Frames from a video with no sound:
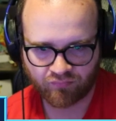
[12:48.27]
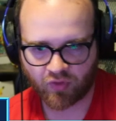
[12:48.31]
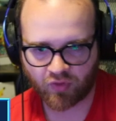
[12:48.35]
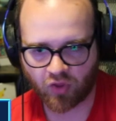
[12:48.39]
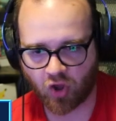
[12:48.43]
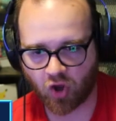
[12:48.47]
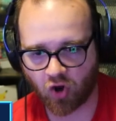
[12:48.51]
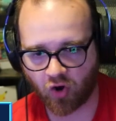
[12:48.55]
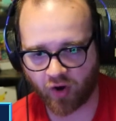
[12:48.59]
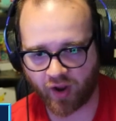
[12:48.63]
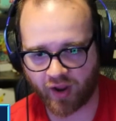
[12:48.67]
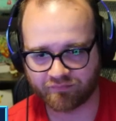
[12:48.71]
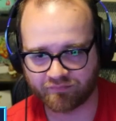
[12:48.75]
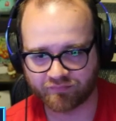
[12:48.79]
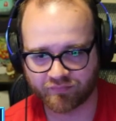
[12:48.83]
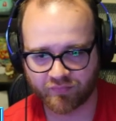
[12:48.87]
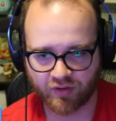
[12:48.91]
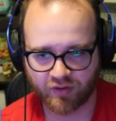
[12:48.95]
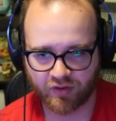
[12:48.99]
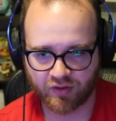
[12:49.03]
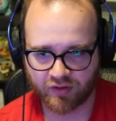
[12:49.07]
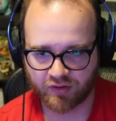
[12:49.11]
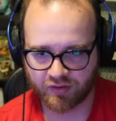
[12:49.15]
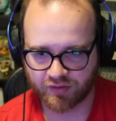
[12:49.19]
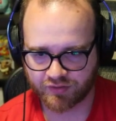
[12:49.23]
Okay,
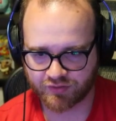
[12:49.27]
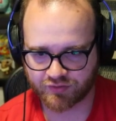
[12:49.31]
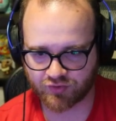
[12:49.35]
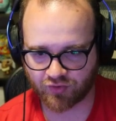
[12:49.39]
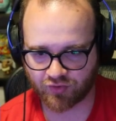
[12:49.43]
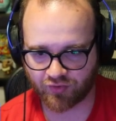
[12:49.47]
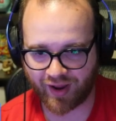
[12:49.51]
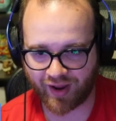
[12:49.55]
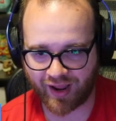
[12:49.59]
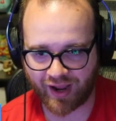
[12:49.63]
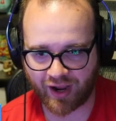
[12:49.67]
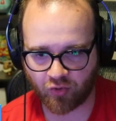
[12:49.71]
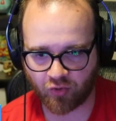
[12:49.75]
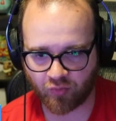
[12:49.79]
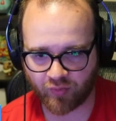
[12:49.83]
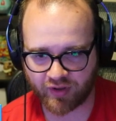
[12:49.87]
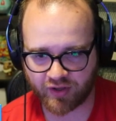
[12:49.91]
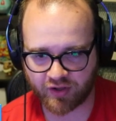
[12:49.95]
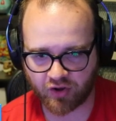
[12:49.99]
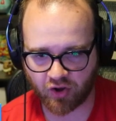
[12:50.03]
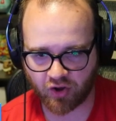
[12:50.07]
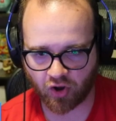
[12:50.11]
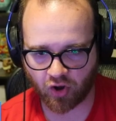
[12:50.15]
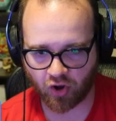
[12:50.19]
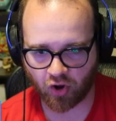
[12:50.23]
so now we
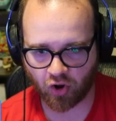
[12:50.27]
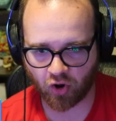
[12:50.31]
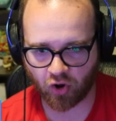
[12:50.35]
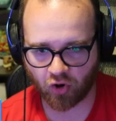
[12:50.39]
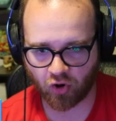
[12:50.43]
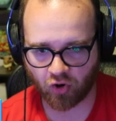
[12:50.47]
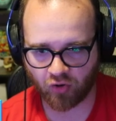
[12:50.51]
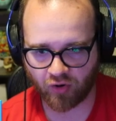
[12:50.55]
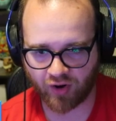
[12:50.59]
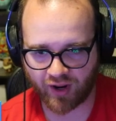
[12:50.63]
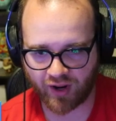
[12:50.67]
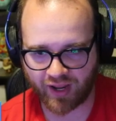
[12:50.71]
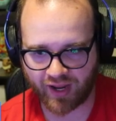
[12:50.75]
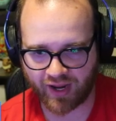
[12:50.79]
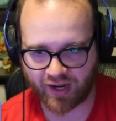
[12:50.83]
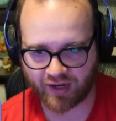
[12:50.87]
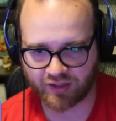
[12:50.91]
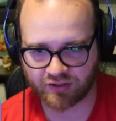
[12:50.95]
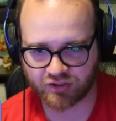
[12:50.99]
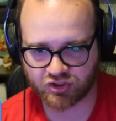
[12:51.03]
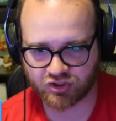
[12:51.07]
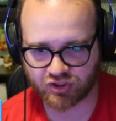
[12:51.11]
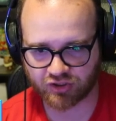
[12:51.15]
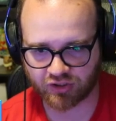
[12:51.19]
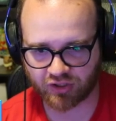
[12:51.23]
go
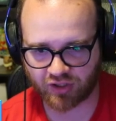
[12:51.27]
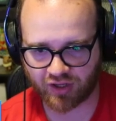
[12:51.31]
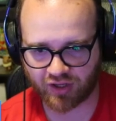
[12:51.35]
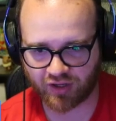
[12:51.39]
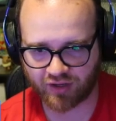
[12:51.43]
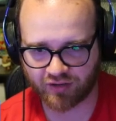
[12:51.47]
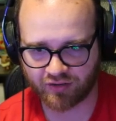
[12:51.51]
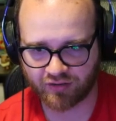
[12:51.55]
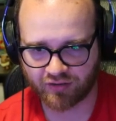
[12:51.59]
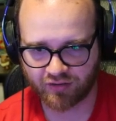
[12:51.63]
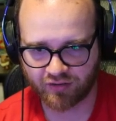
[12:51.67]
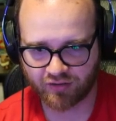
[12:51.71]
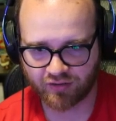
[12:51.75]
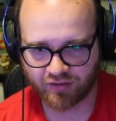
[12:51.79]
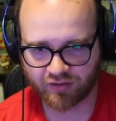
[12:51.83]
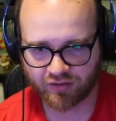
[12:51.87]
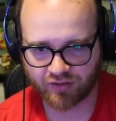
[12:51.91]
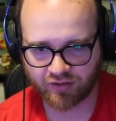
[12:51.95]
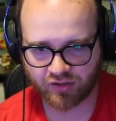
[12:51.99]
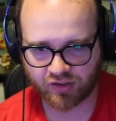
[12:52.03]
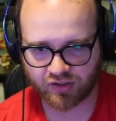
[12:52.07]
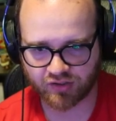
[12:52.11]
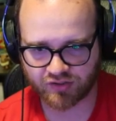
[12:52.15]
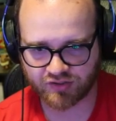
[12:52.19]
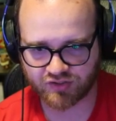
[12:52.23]
Angela,
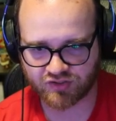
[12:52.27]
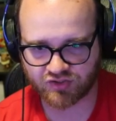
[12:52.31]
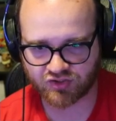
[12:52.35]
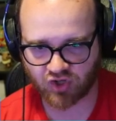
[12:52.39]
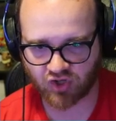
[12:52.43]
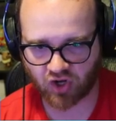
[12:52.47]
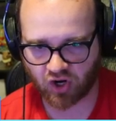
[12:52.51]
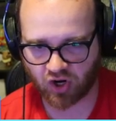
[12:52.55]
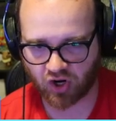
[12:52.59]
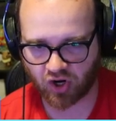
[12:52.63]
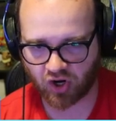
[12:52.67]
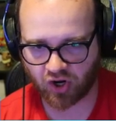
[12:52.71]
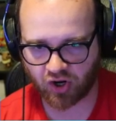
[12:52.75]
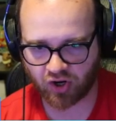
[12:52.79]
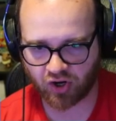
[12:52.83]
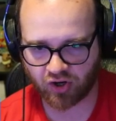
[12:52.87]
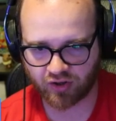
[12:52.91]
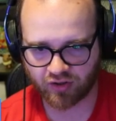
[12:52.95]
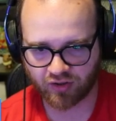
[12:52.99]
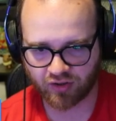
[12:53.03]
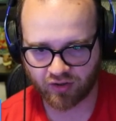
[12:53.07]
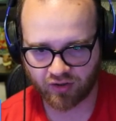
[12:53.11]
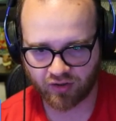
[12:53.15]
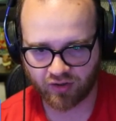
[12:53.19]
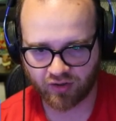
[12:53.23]

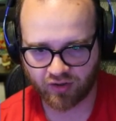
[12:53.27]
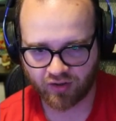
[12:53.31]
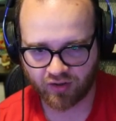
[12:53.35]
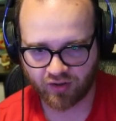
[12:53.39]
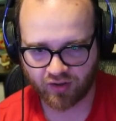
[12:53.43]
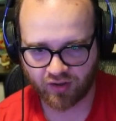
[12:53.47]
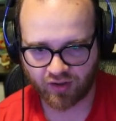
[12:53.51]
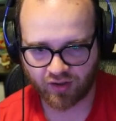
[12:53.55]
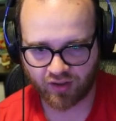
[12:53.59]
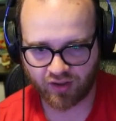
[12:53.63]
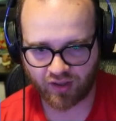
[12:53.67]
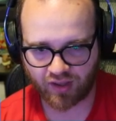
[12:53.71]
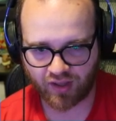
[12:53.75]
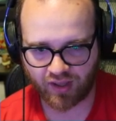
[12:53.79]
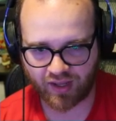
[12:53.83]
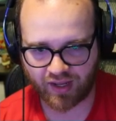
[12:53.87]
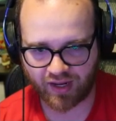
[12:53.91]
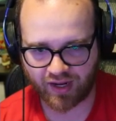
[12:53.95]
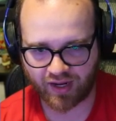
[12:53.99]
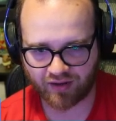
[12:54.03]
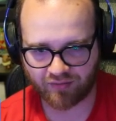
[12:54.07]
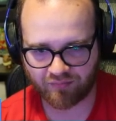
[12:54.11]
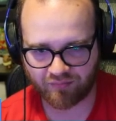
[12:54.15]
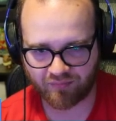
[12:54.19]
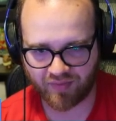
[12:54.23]
Khazar,
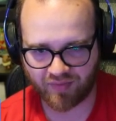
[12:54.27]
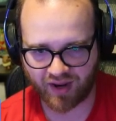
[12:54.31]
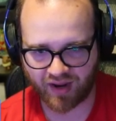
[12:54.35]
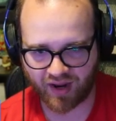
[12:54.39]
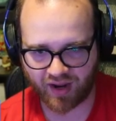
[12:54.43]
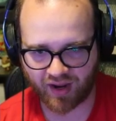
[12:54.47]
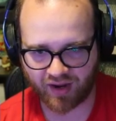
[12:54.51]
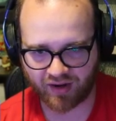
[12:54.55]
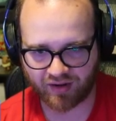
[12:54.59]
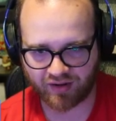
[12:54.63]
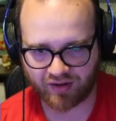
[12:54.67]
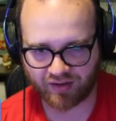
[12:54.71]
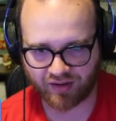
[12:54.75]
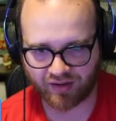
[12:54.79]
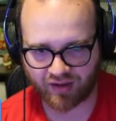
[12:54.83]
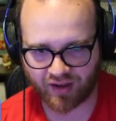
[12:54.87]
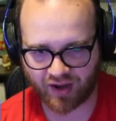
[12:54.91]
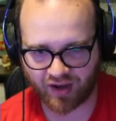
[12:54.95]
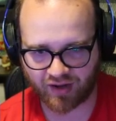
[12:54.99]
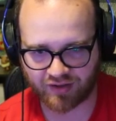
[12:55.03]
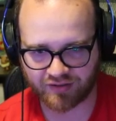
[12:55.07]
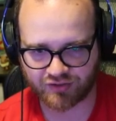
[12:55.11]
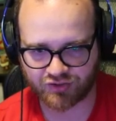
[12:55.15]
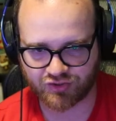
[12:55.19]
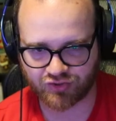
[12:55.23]
Ant-Man,
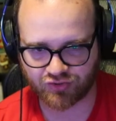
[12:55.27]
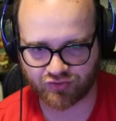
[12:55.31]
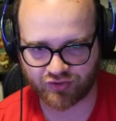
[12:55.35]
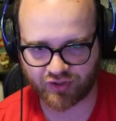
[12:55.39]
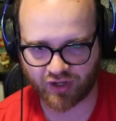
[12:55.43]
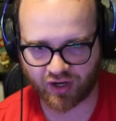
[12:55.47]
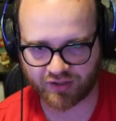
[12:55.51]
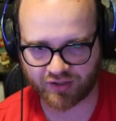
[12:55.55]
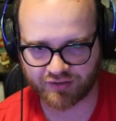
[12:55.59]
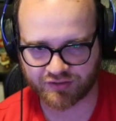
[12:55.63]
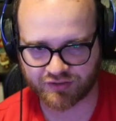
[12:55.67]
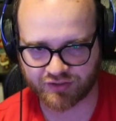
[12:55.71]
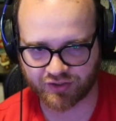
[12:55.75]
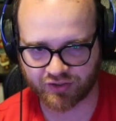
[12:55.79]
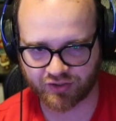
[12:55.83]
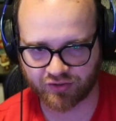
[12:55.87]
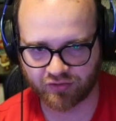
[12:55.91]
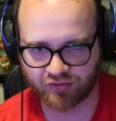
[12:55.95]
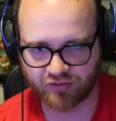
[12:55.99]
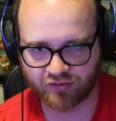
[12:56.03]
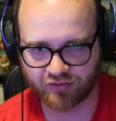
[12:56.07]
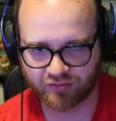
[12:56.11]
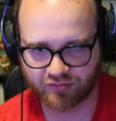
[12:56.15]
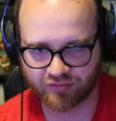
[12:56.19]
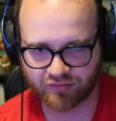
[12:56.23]

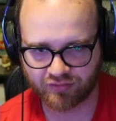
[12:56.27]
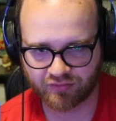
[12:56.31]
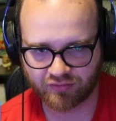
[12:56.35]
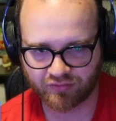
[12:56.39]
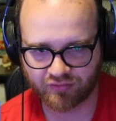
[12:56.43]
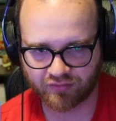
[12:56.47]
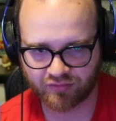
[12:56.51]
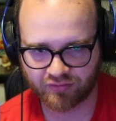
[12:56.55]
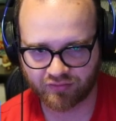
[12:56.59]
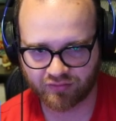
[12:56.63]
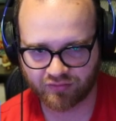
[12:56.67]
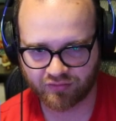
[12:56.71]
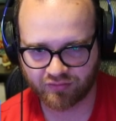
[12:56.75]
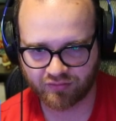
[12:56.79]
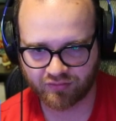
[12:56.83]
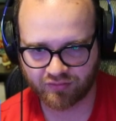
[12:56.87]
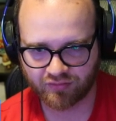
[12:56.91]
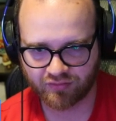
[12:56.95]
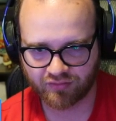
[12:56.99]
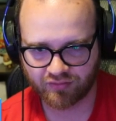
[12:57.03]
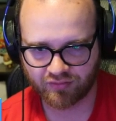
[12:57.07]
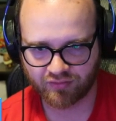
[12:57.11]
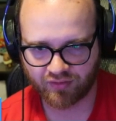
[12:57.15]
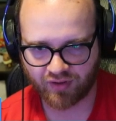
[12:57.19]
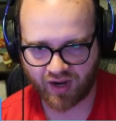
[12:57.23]
Yondu.
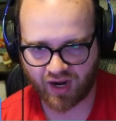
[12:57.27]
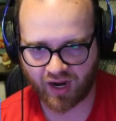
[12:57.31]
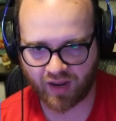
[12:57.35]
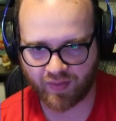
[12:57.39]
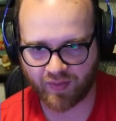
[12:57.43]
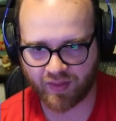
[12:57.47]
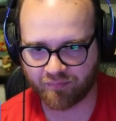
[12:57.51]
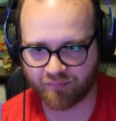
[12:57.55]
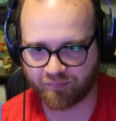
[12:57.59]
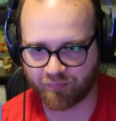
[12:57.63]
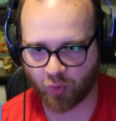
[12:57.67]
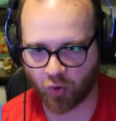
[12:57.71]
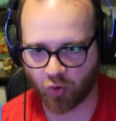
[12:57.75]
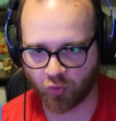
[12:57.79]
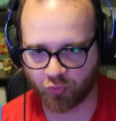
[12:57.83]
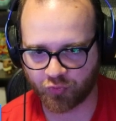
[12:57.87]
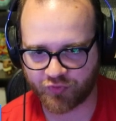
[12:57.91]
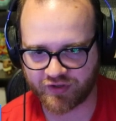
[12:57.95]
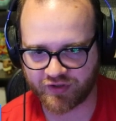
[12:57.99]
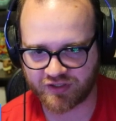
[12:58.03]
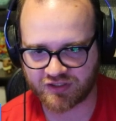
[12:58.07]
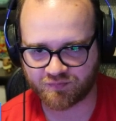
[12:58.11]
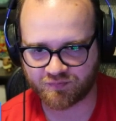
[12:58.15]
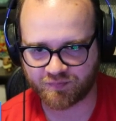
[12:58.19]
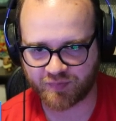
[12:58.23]
And then both
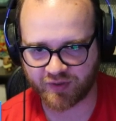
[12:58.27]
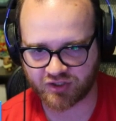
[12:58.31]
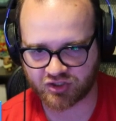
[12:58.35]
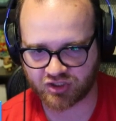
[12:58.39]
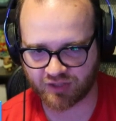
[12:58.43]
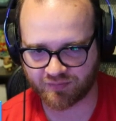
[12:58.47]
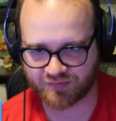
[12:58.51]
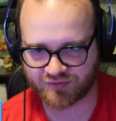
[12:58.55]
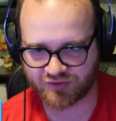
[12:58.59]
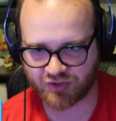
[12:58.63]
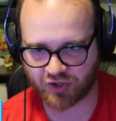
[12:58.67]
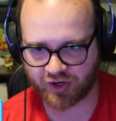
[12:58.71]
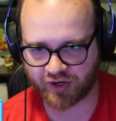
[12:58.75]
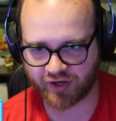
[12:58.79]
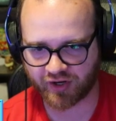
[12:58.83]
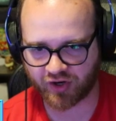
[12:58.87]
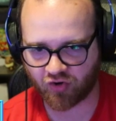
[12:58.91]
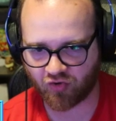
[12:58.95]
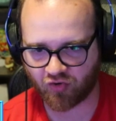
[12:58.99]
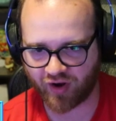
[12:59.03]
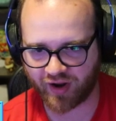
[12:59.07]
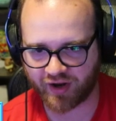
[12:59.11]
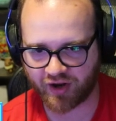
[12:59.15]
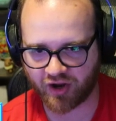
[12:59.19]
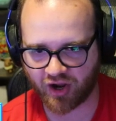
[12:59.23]
these bishops are going to
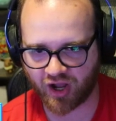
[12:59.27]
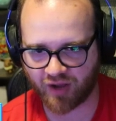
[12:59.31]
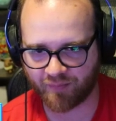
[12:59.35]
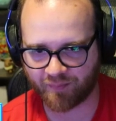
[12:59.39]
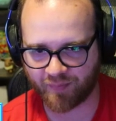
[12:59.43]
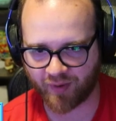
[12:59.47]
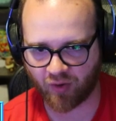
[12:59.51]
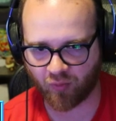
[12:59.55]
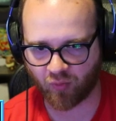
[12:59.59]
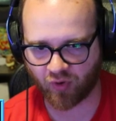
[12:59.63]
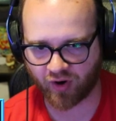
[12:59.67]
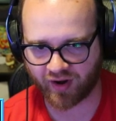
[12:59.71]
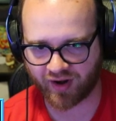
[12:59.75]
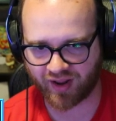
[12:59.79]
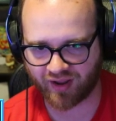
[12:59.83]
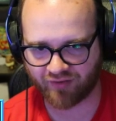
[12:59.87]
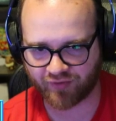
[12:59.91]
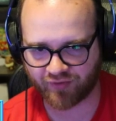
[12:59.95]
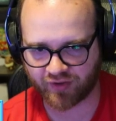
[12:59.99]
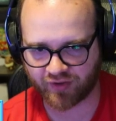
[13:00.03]
crank up, and we're going to have a